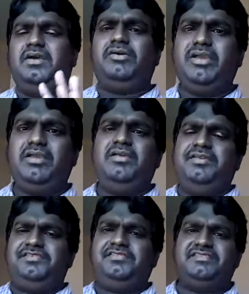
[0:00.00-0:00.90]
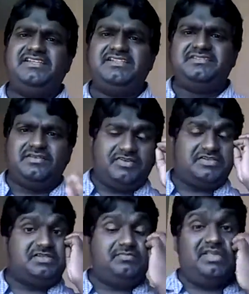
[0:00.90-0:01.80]
Okay, so sender's
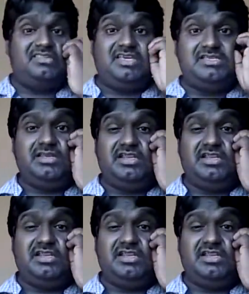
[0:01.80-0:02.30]
first message,